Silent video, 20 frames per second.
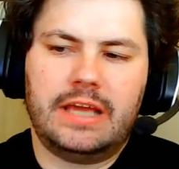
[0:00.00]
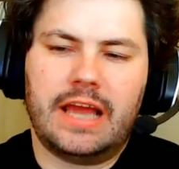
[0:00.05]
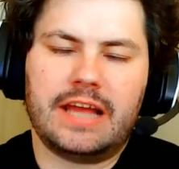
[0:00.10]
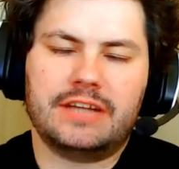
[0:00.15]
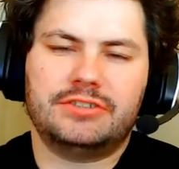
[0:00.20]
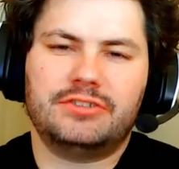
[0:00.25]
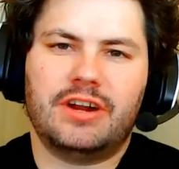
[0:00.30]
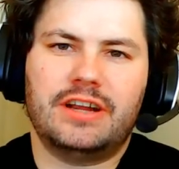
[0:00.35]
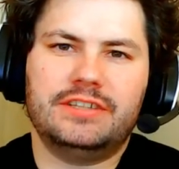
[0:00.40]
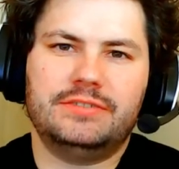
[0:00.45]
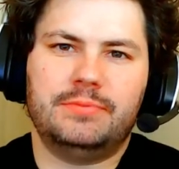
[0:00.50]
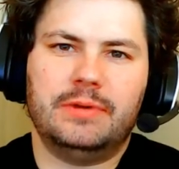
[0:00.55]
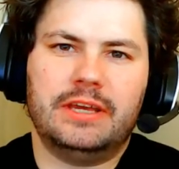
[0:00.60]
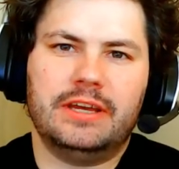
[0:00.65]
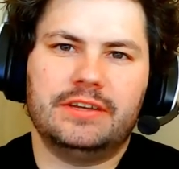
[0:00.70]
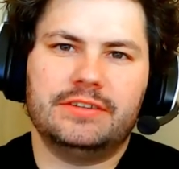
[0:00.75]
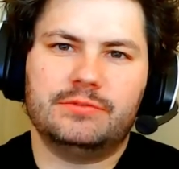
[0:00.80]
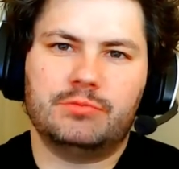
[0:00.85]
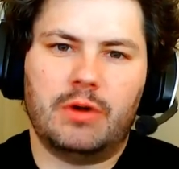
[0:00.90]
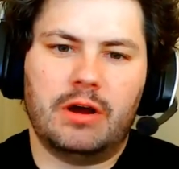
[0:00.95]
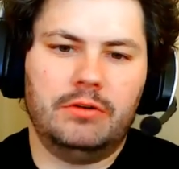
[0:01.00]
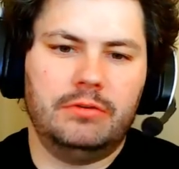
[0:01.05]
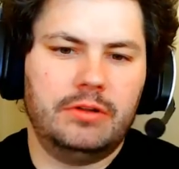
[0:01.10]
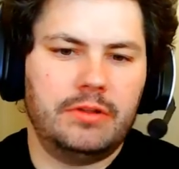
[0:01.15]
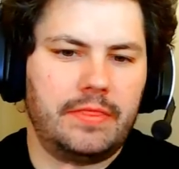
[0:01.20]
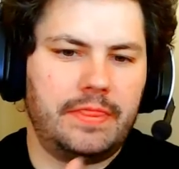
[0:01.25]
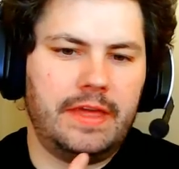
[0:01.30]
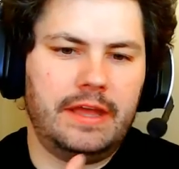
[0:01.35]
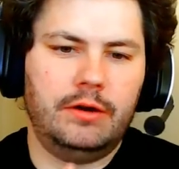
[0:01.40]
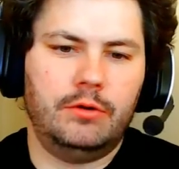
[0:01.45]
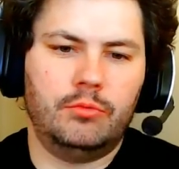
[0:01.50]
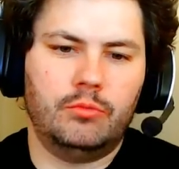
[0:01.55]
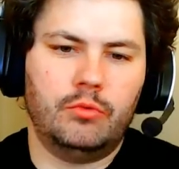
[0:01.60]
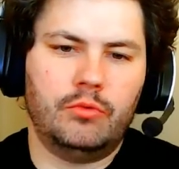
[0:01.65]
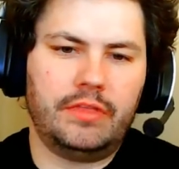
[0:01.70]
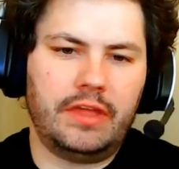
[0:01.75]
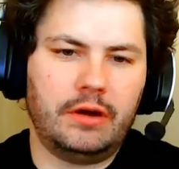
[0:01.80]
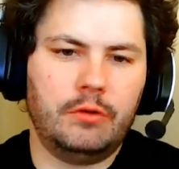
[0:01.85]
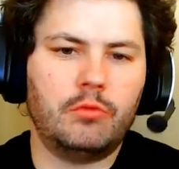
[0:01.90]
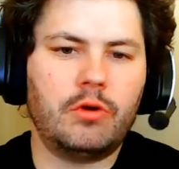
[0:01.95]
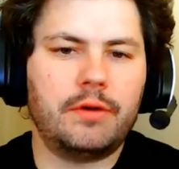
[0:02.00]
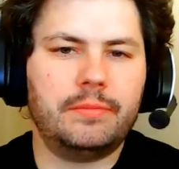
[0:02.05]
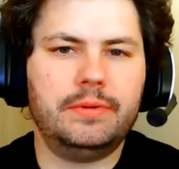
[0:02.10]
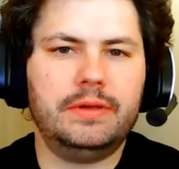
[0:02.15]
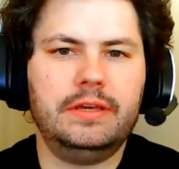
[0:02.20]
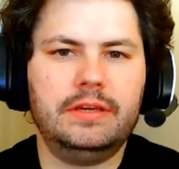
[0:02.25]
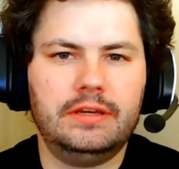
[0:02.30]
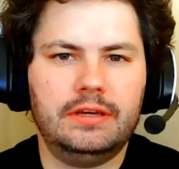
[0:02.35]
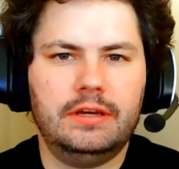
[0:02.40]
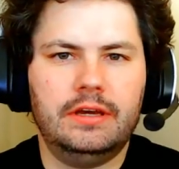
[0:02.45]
trades because, well, they don't want to